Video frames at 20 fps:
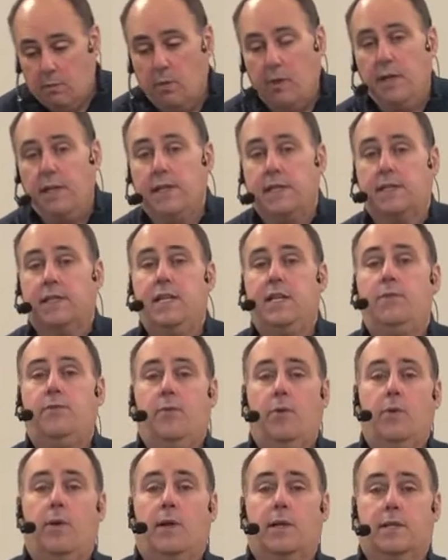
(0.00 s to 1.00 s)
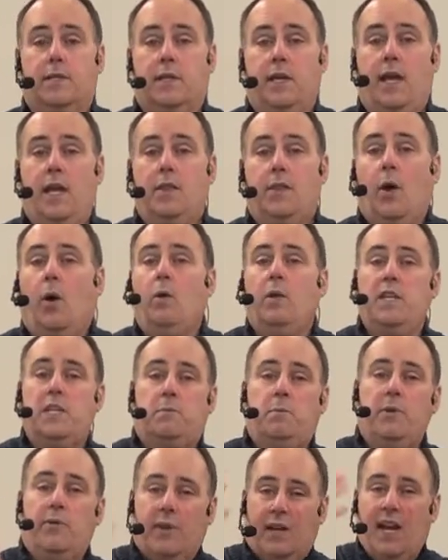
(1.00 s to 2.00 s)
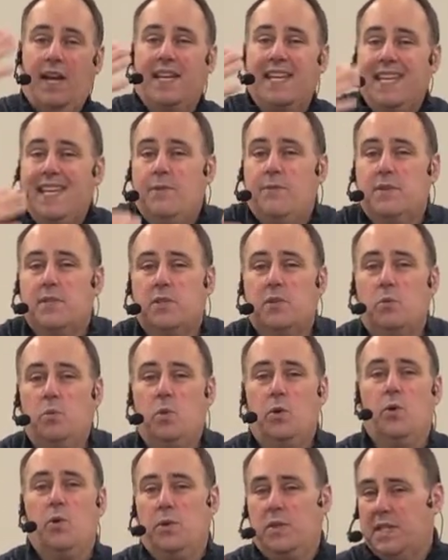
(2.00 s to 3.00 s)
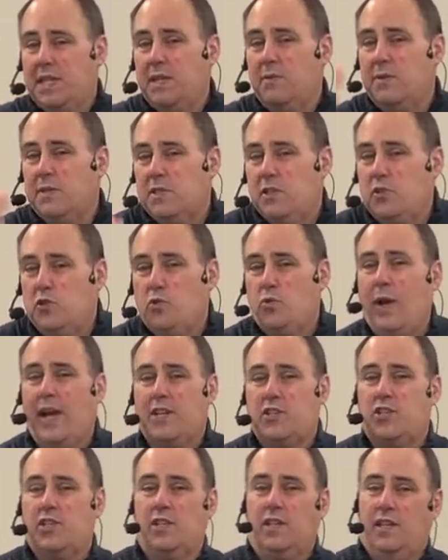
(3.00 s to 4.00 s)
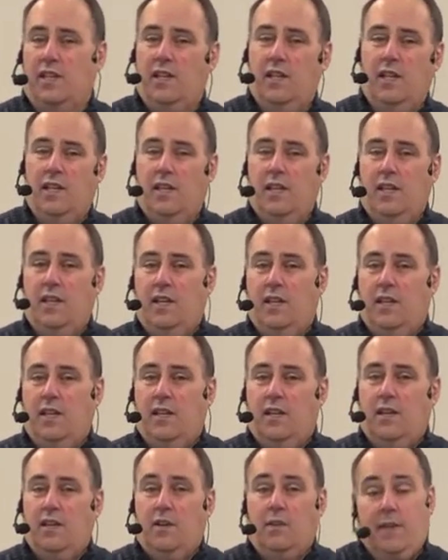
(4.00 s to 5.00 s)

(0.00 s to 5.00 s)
will intercede for us. The Holy Spirit will kind of give us the words, give us the direction. You know,